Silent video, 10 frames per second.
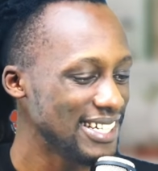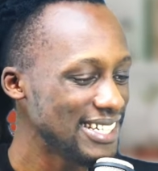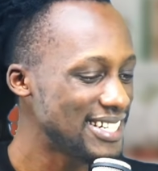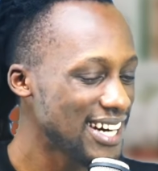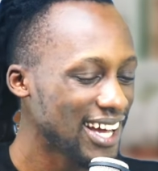
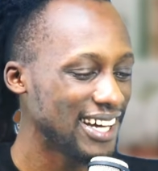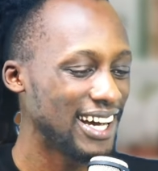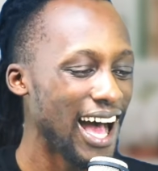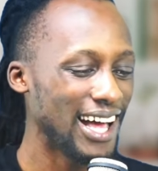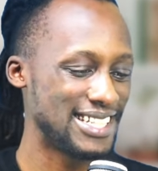trucker
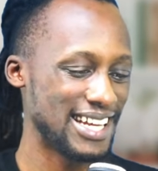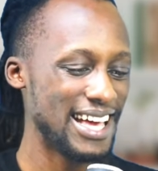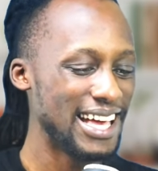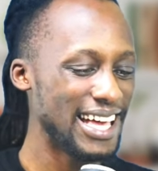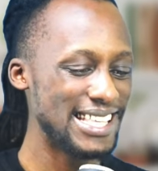hat
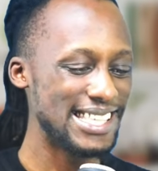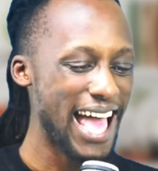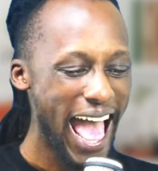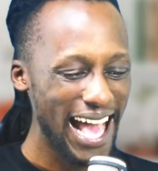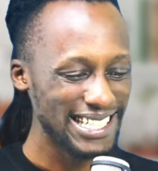is
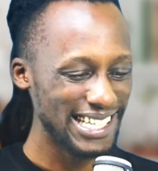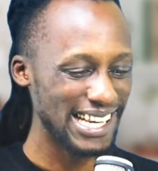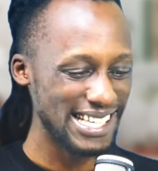actually